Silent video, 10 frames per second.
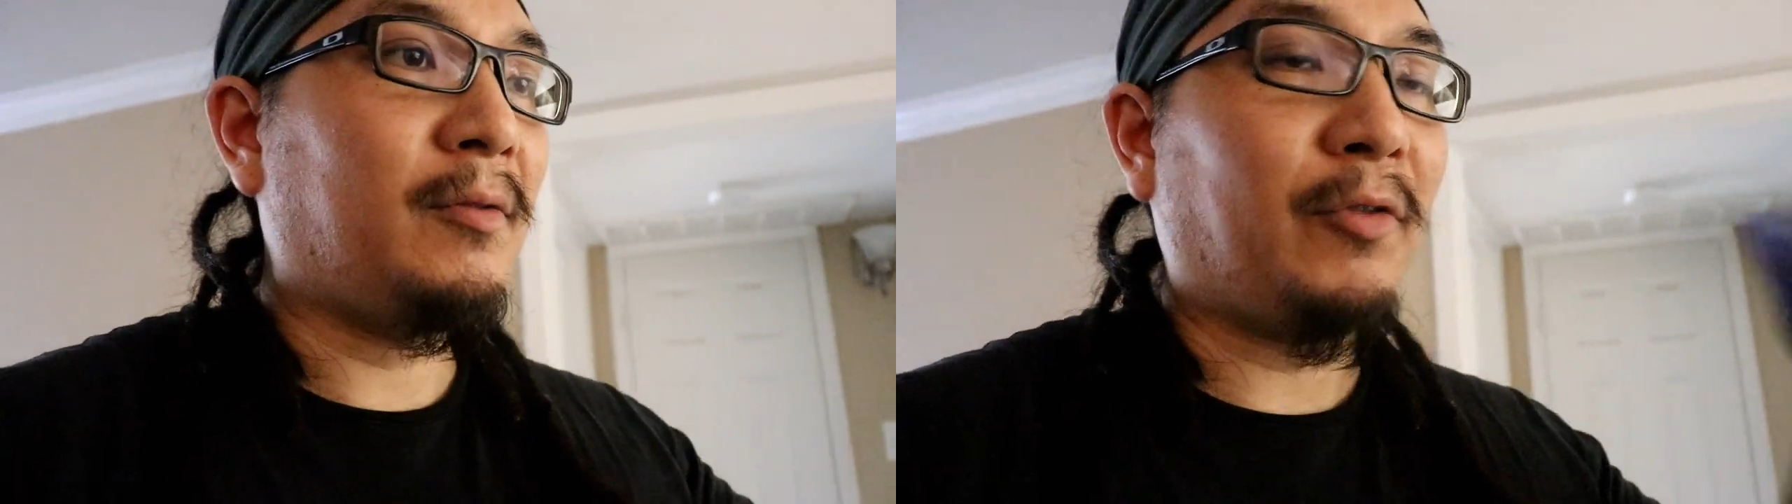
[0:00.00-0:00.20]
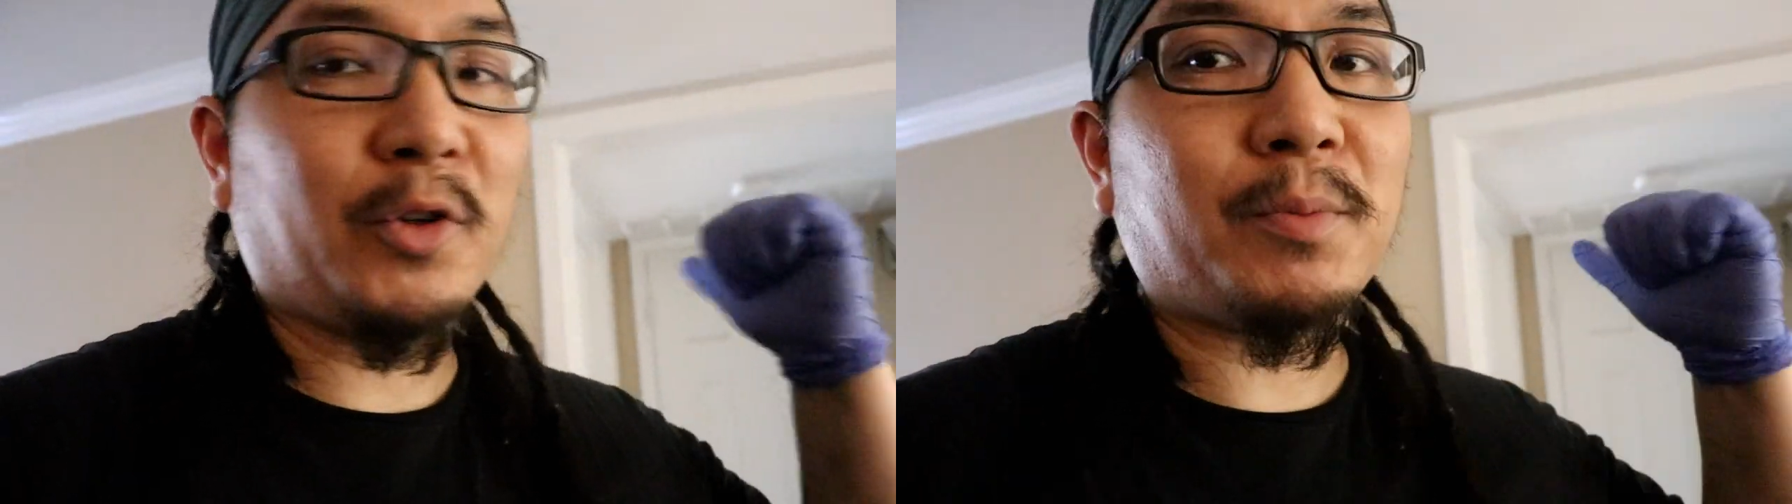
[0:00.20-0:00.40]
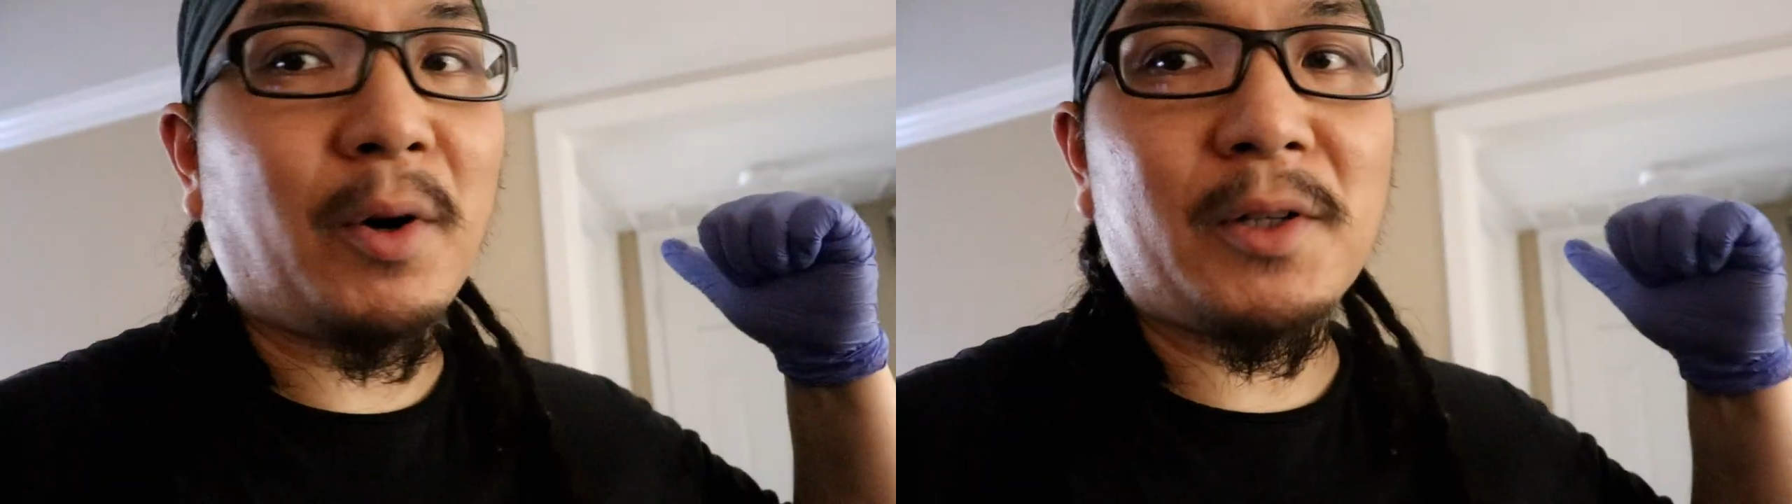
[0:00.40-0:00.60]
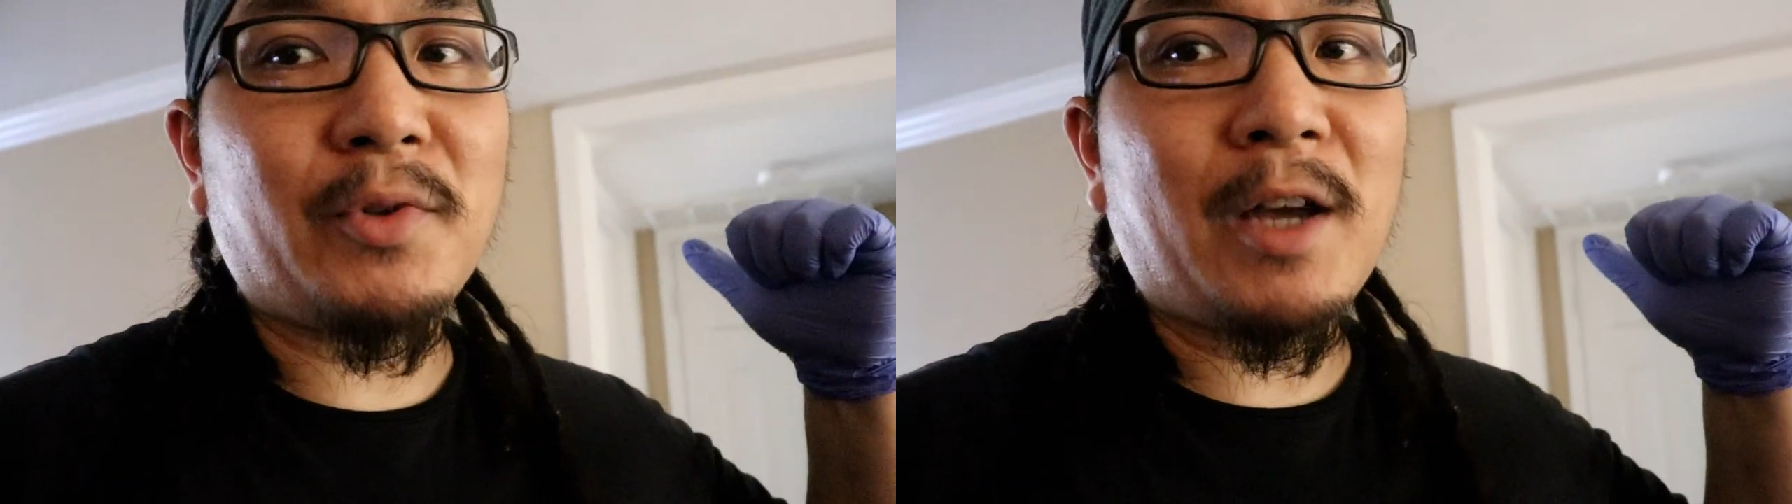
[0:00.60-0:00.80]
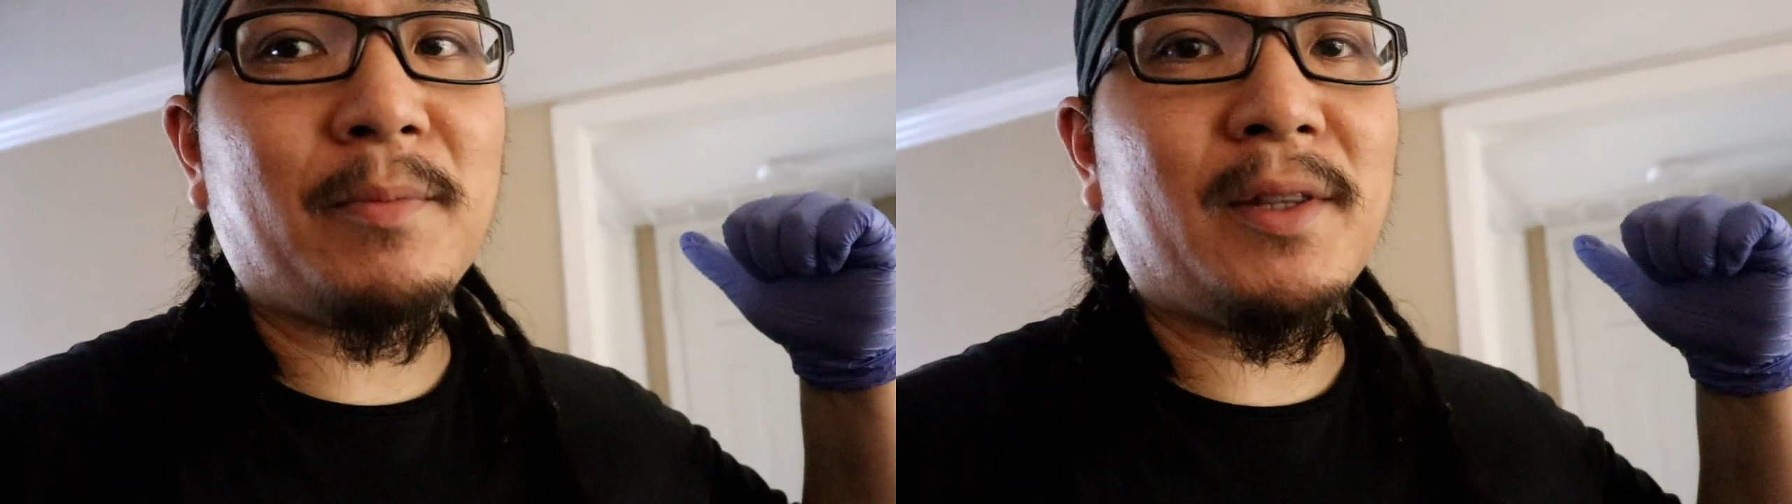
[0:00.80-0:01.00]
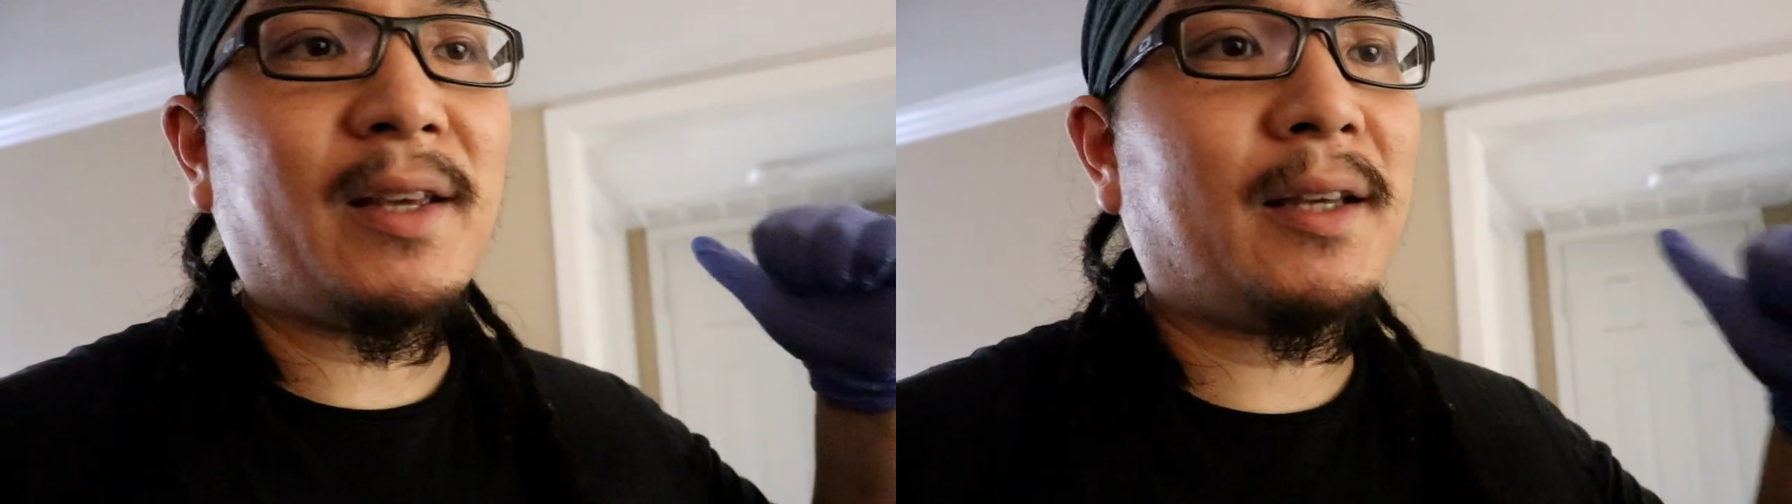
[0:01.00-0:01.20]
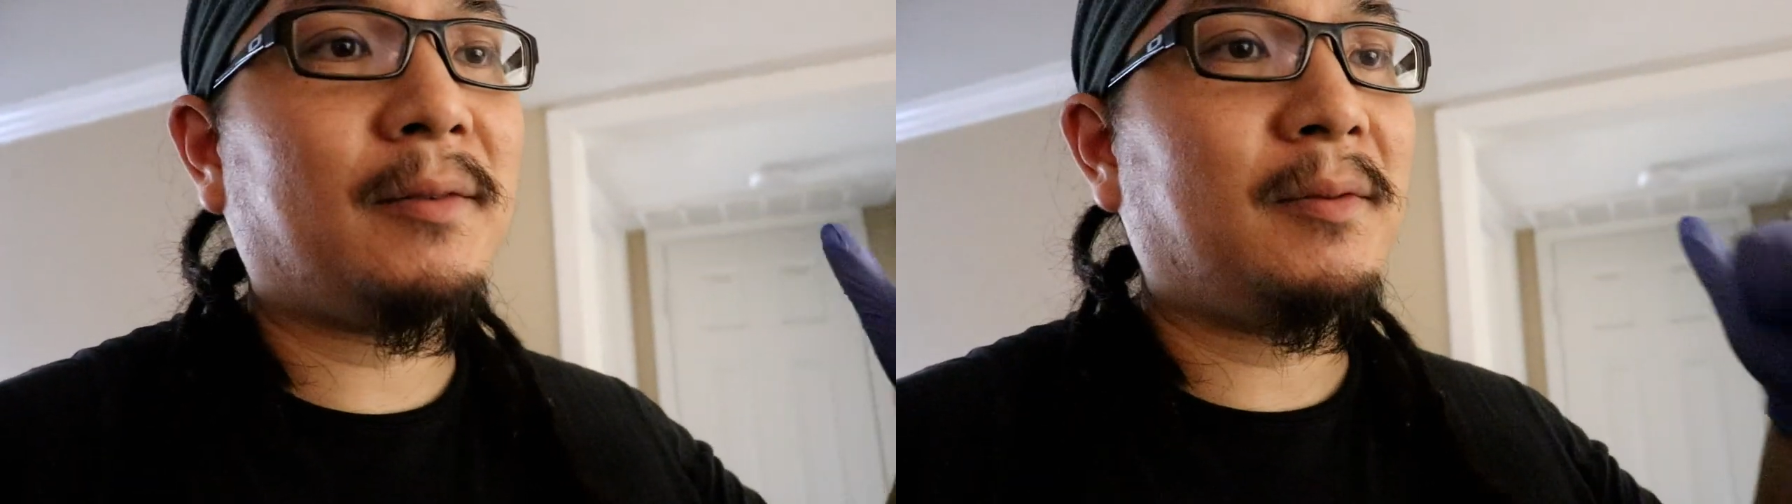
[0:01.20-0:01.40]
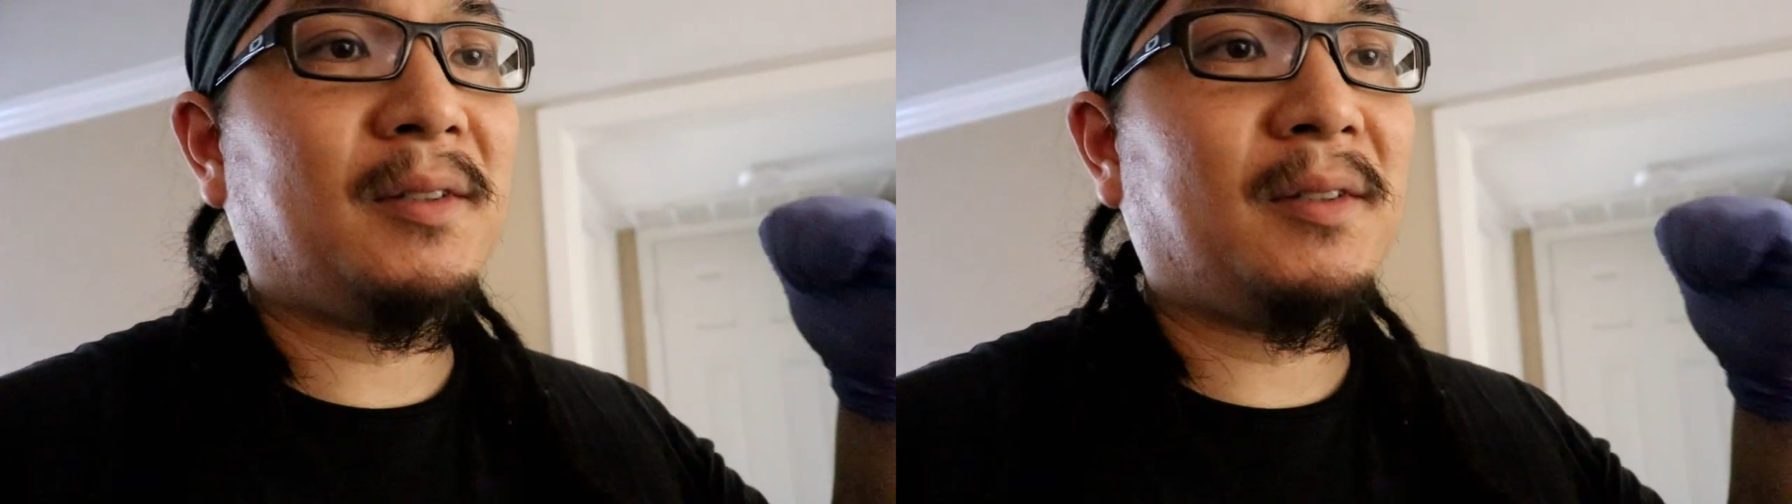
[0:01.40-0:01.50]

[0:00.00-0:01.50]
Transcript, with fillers: First part is wrapping that,